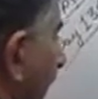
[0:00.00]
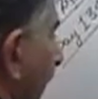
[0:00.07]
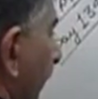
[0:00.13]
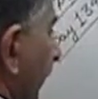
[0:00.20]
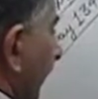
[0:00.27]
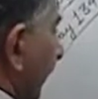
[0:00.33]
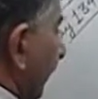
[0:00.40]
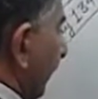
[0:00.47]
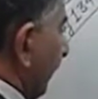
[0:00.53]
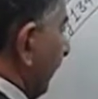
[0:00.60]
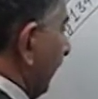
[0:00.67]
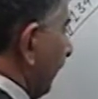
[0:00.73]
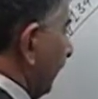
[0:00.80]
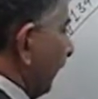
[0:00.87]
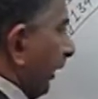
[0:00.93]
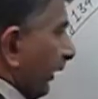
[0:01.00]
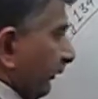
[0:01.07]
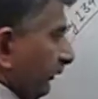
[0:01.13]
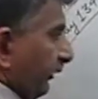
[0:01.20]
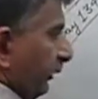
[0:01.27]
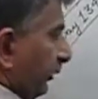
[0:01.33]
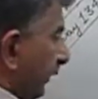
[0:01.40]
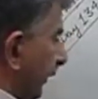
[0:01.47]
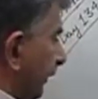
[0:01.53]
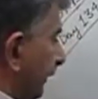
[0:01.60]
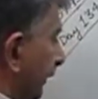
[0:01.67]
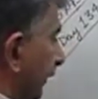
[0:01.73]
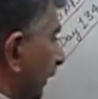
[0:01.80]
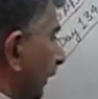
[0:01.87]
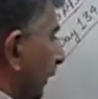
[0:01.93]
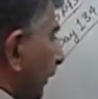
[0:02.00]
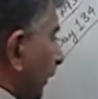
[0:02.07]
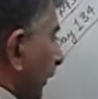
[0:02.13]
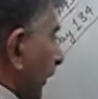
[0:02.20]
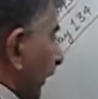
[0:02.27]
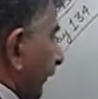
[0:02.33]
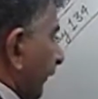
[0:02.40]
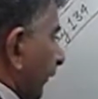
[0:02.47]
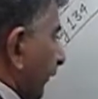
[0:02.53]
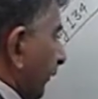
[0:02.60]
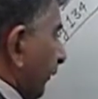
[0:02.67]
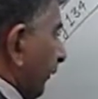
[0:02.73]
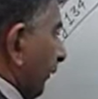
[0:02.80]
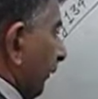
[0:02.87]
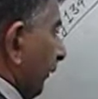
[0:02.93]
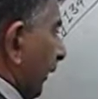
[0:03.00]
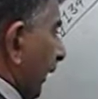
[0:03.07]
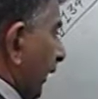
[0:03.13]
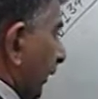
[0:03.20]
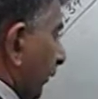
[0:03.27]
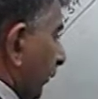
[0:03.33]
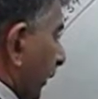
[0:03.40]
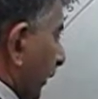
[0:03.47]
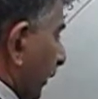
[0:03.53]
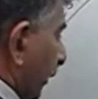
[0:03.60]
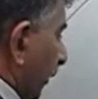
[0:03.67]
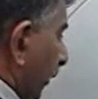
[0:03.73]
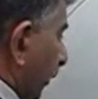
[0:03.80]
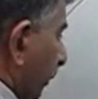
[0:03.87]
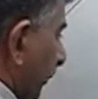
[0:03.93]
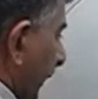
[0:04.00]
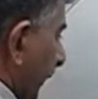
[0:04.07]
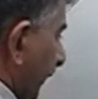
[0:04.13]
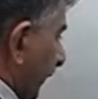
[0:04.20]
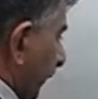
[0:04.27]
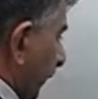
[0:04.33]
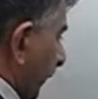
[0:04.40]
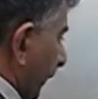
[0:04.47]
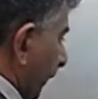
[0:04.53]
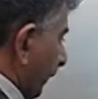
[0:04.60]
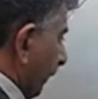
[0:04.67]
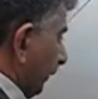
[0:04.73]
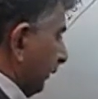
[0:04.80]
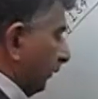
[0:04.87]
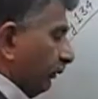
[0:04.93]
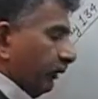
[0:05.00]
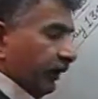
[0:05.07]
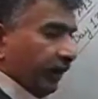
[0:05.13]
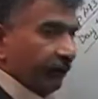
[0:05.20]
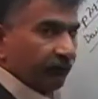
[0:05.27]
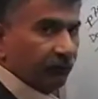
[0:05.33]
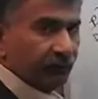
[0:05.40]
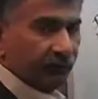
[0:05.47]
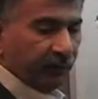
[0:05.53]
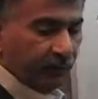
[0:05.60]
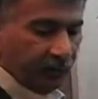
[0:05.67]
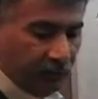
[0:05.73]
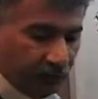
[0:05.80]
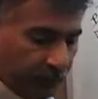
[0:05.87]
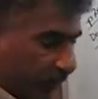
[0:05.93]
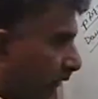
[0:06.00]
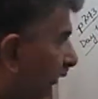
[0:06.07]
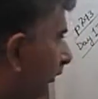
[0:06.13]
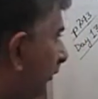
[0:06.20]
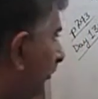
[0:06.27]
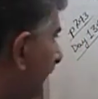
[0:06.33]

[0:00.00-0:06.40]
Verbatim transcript: When x is 0, y is 0 right here. When x is negative 1 or positive 1, when x is negative 1 or